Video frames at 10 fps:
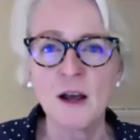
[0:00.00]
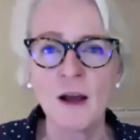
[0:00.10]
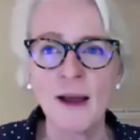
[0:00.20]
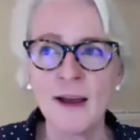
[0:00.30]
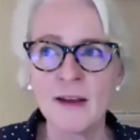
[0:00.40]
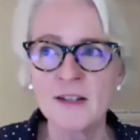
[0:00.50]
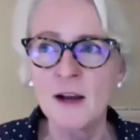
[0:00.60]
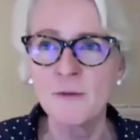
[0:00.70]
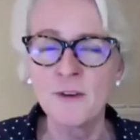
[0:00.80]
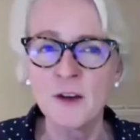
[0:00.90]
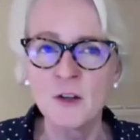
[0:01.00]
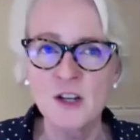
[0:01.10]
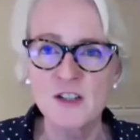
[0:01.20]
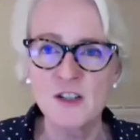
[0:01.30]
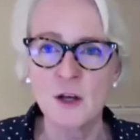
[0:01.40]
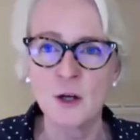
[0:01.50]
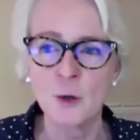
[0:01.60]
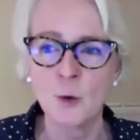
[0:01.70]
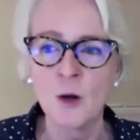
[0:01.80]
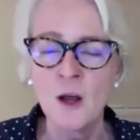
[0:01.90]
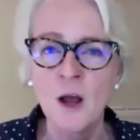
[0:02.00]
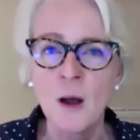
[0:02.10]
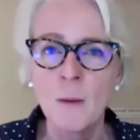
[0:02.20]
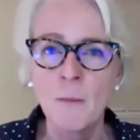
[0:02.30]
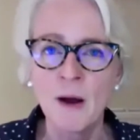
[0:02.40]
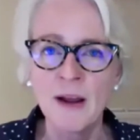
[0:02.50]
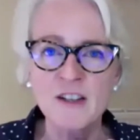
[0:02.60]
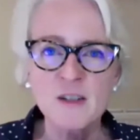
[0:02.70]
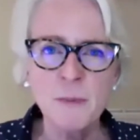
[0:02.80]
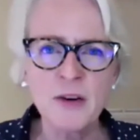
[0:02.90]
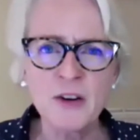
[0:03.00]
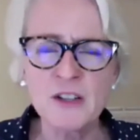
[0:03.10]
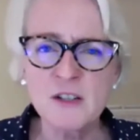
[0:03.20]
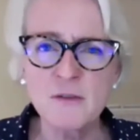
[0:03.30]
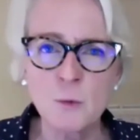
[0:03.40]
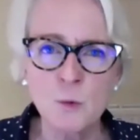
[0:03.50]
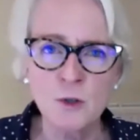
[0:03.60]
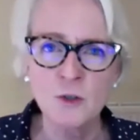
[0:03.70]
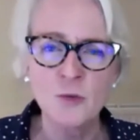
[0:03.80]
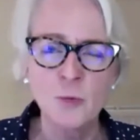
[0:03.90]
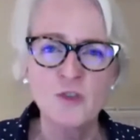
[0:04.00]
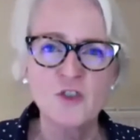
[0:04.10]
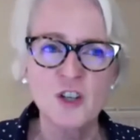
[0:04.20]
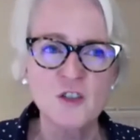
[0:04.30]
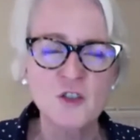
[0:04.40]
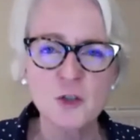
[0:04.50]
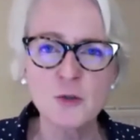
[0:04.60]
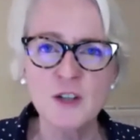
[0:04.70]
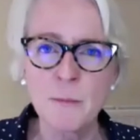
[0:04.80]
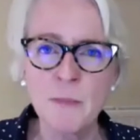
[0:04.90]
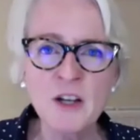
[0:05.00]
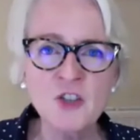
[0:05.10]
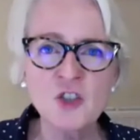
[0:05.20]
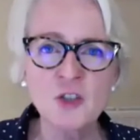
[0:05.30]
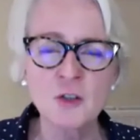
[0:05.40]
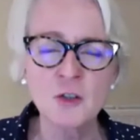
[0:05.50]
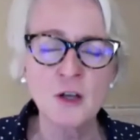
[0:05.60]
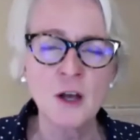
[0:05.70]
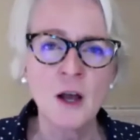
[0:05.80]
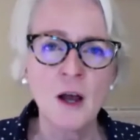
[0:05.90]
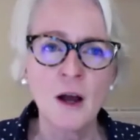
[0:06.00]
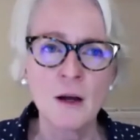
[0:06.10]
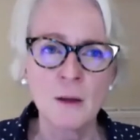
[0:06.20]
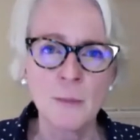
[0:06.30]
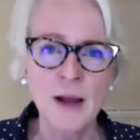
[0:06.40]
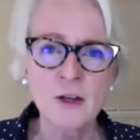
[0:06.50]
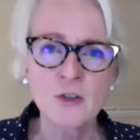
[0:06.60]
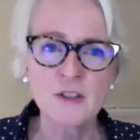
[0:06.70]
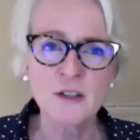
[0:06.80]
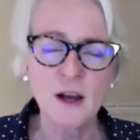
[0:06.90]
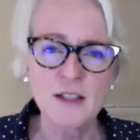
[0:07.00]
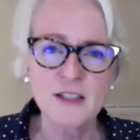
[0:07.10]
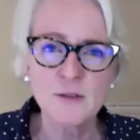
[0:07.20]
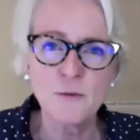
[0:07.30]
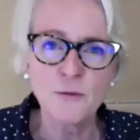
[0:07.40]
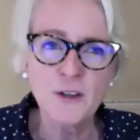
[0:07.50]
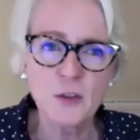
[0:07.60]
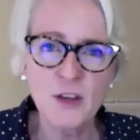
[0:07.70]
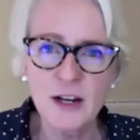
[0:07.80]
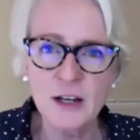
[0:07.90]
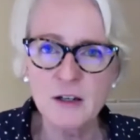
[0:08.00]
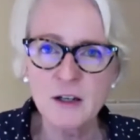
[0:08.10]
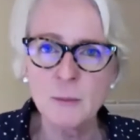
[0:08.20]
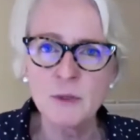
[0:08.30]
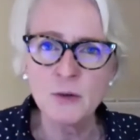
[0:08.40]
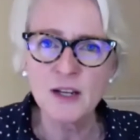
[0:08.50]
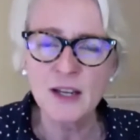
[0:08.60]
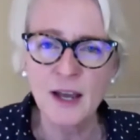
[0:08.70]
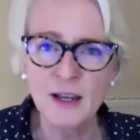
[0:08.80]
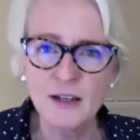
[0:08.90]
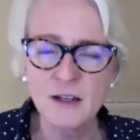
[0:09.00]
And I felt as though my experience of the world was just two-dimensional. I didn't feel that I could communicate.